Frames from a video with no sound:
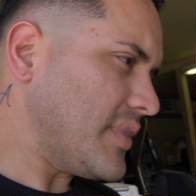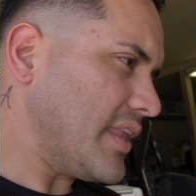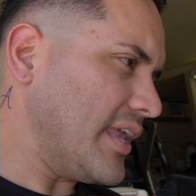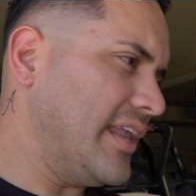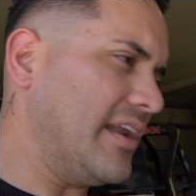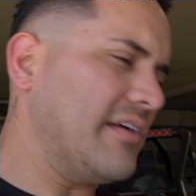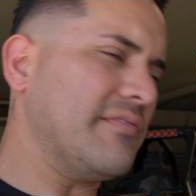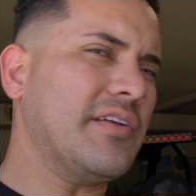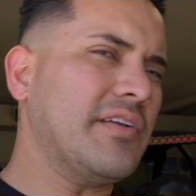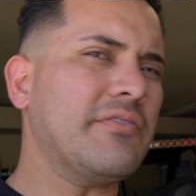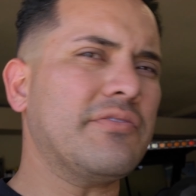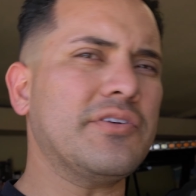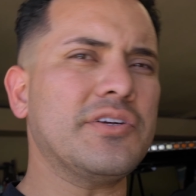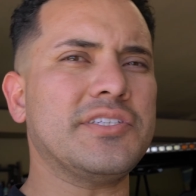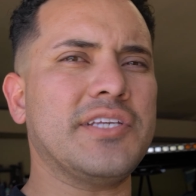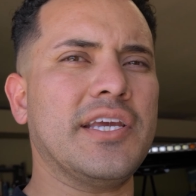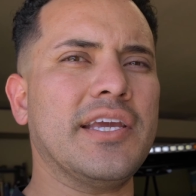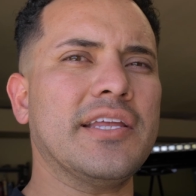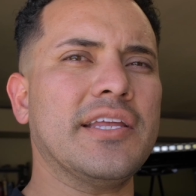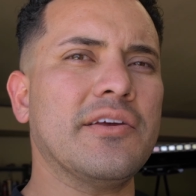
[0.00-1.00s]
and I've never
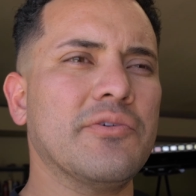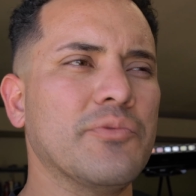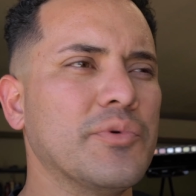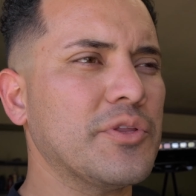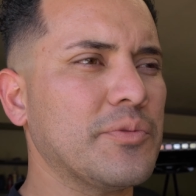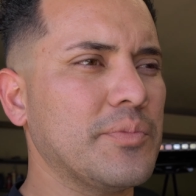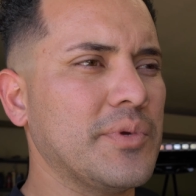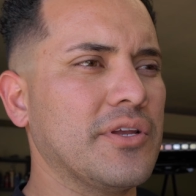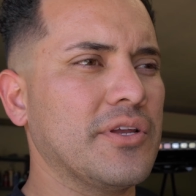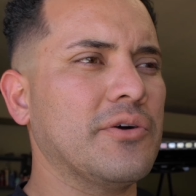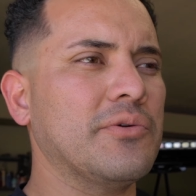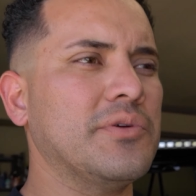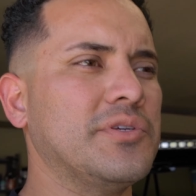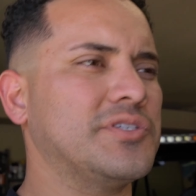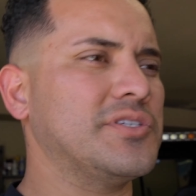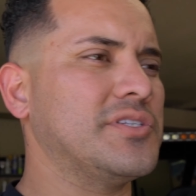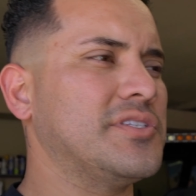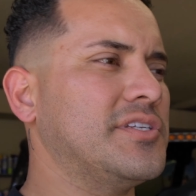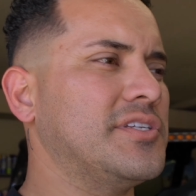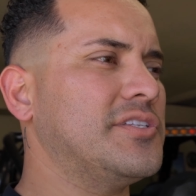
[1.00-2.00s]
taken it with me. It always
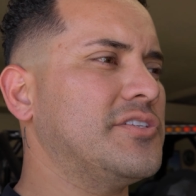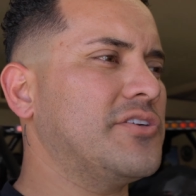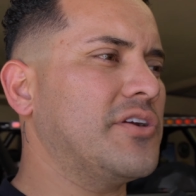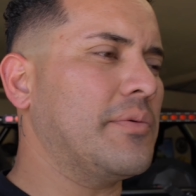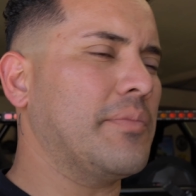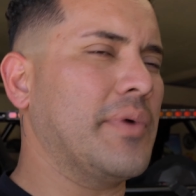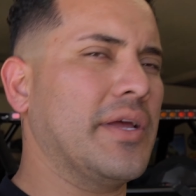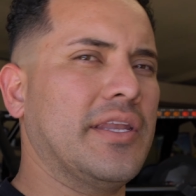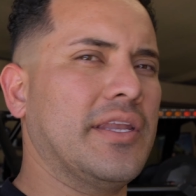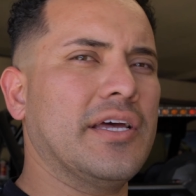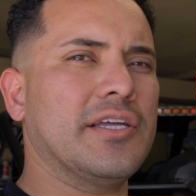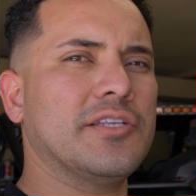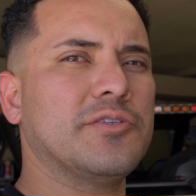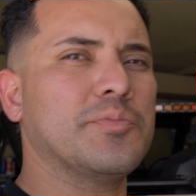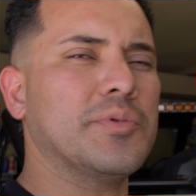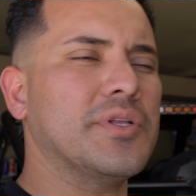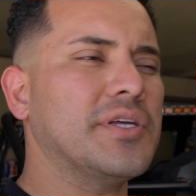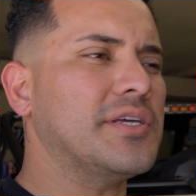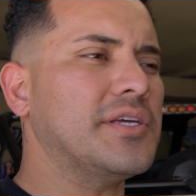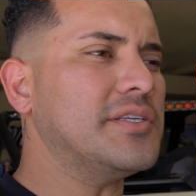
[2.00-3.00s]
just sits here at my dad's
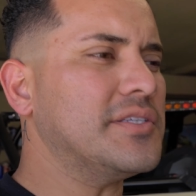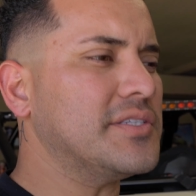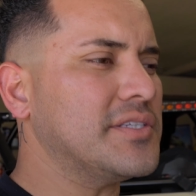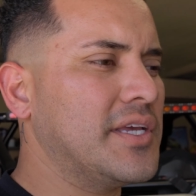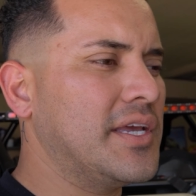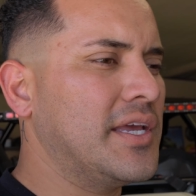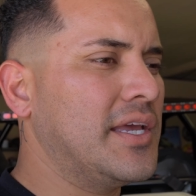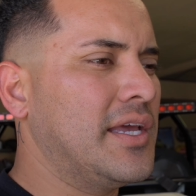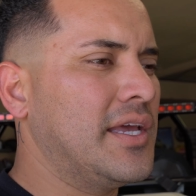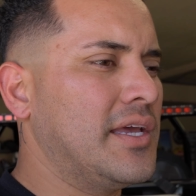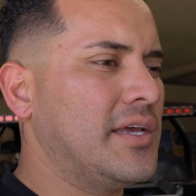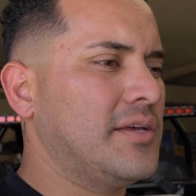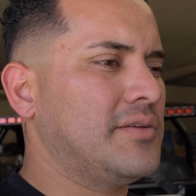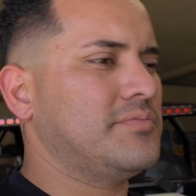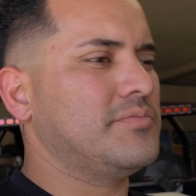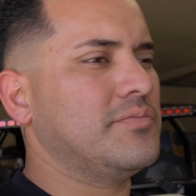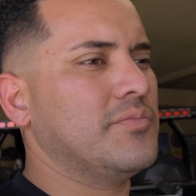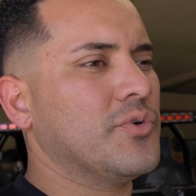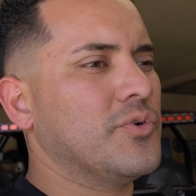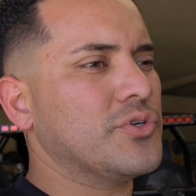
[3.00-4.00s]
place.
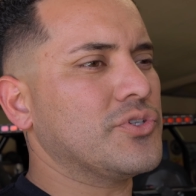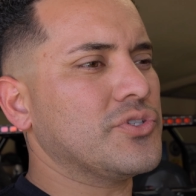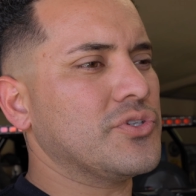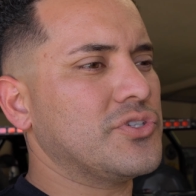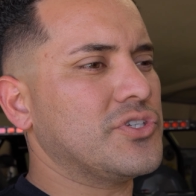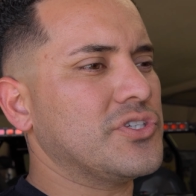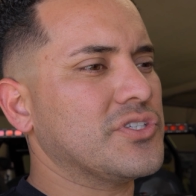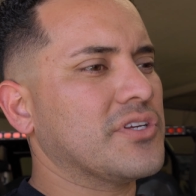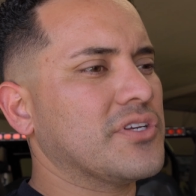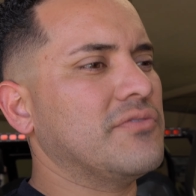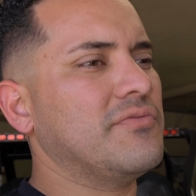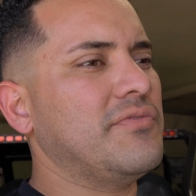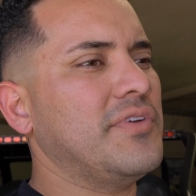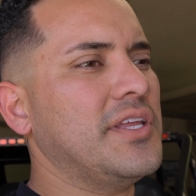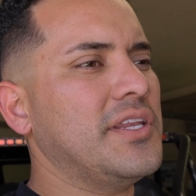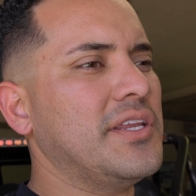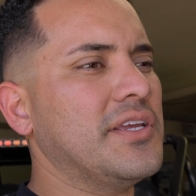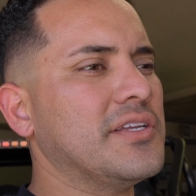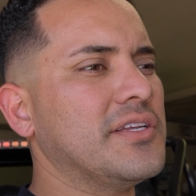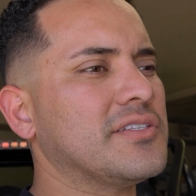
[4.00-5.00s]
More so just
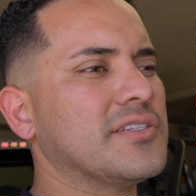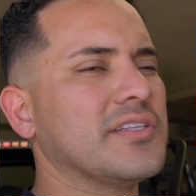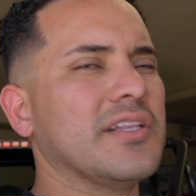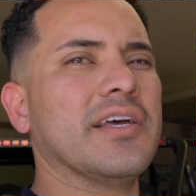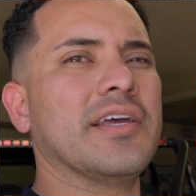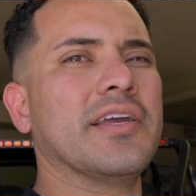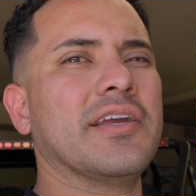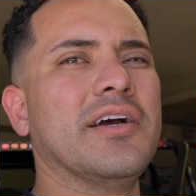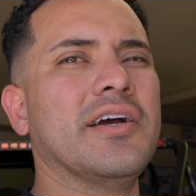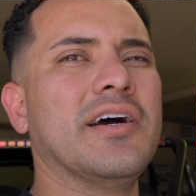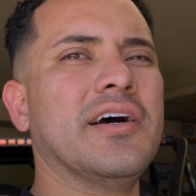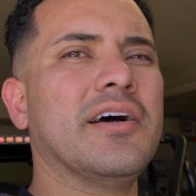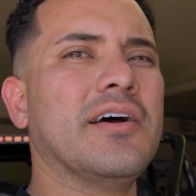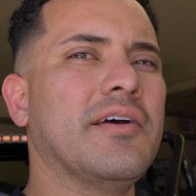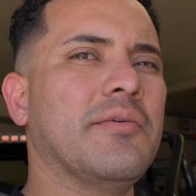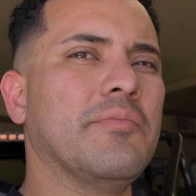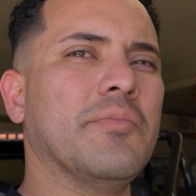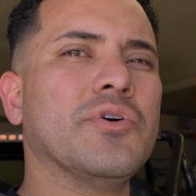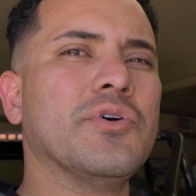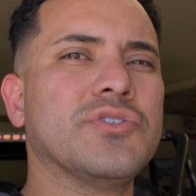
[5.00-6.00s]
convenience, like
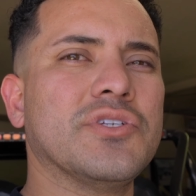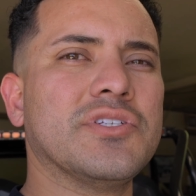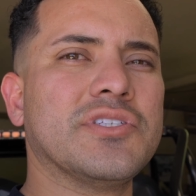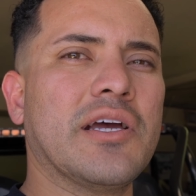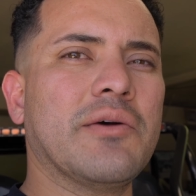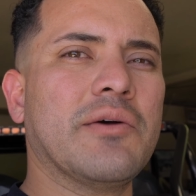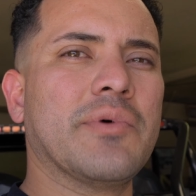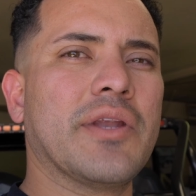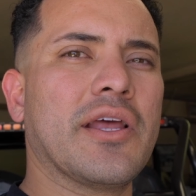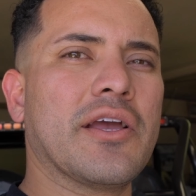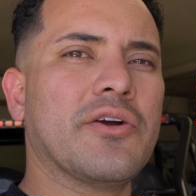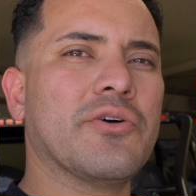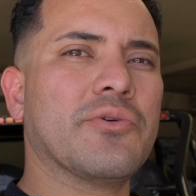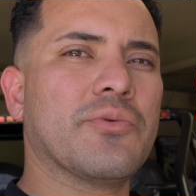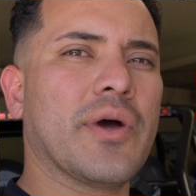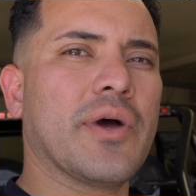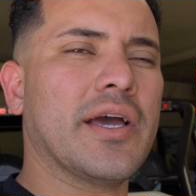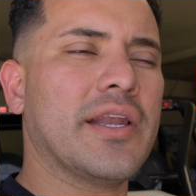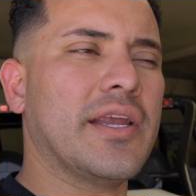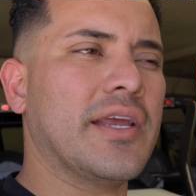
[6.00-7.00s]
uh, most of the time when I go
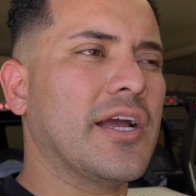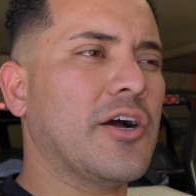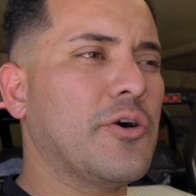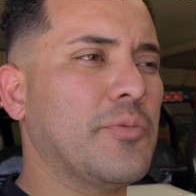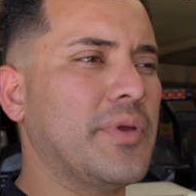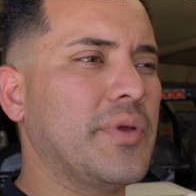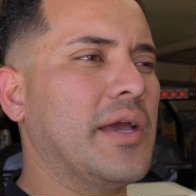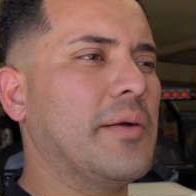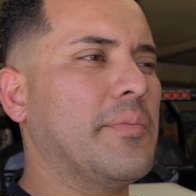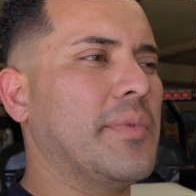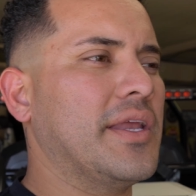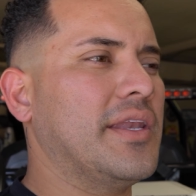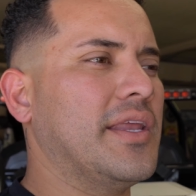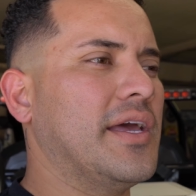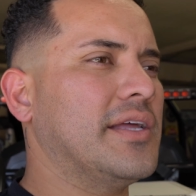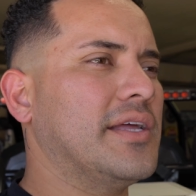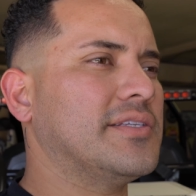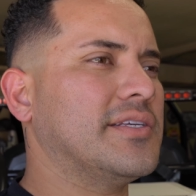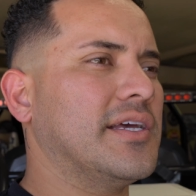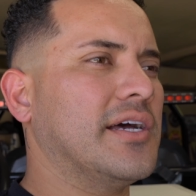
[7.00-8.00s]
riding, I'll be at my
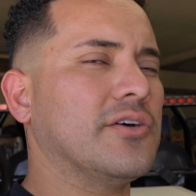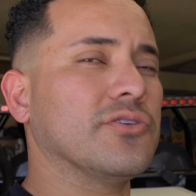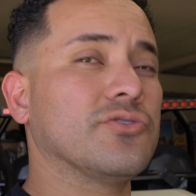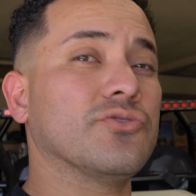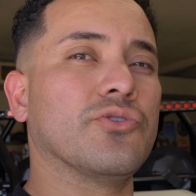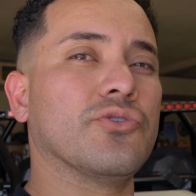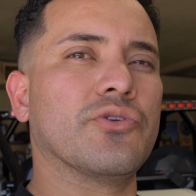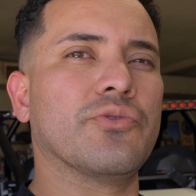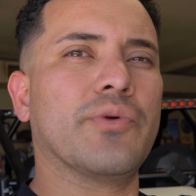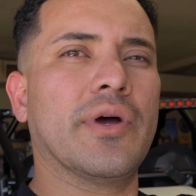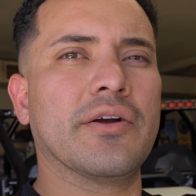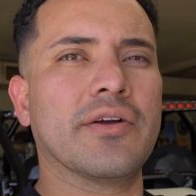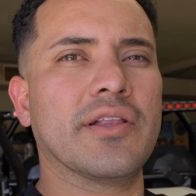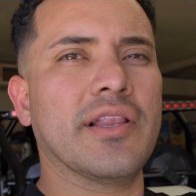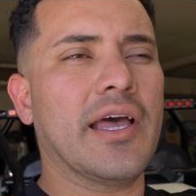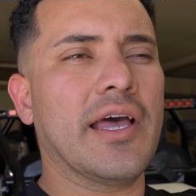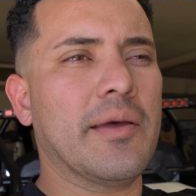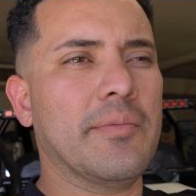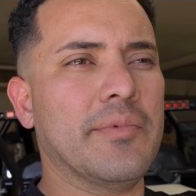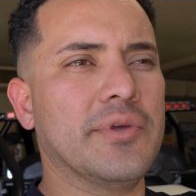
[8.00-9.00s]
dad's house or around
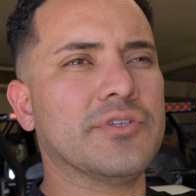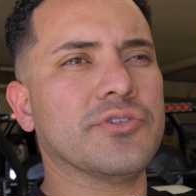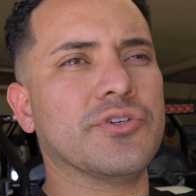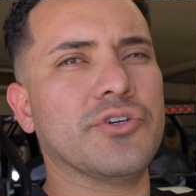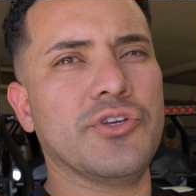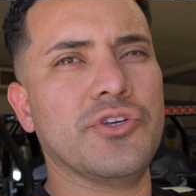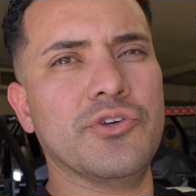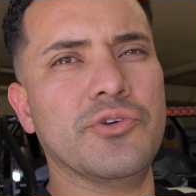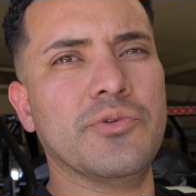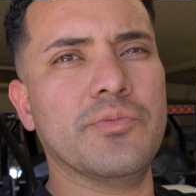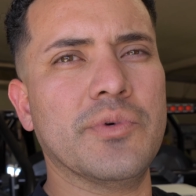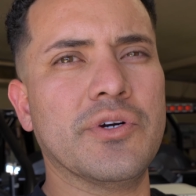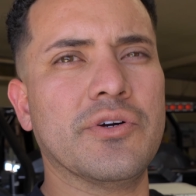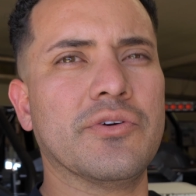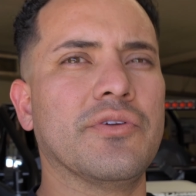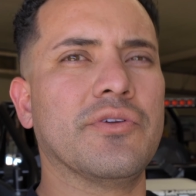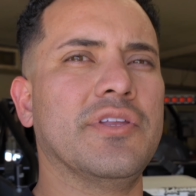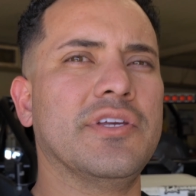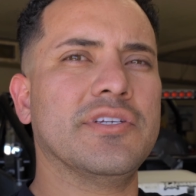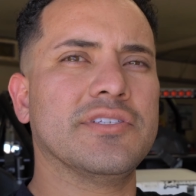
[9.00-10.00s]
Glamis or Yuma
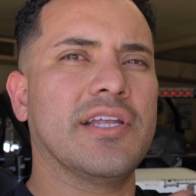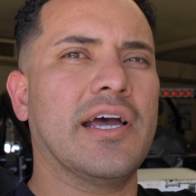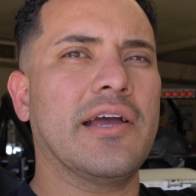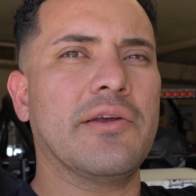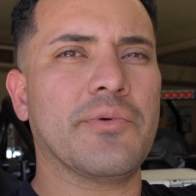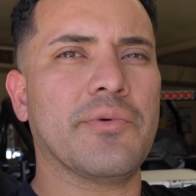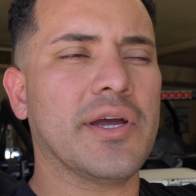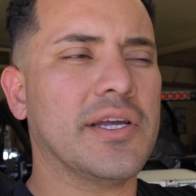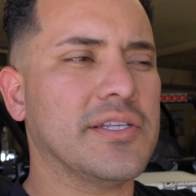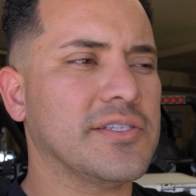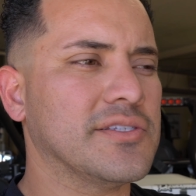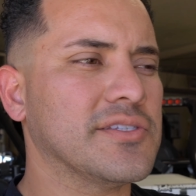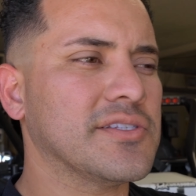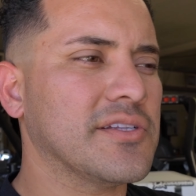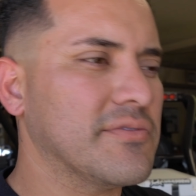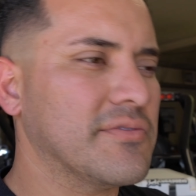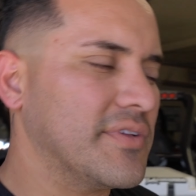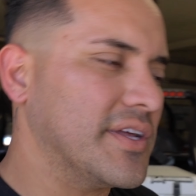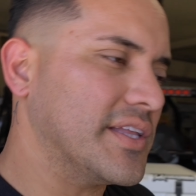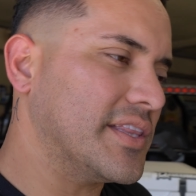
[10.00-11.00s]
or these night rides and
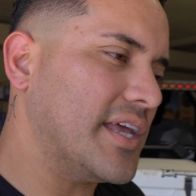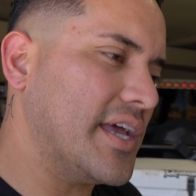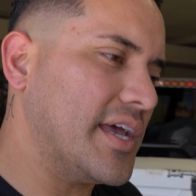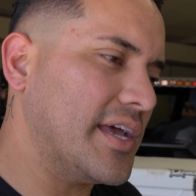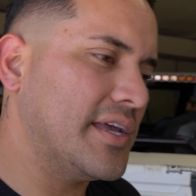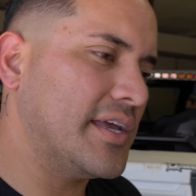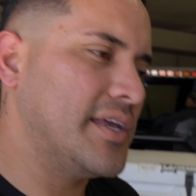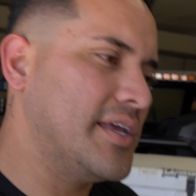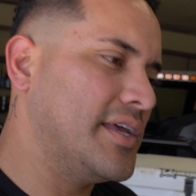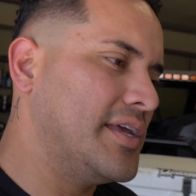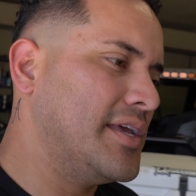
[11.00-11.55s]
stuff like that.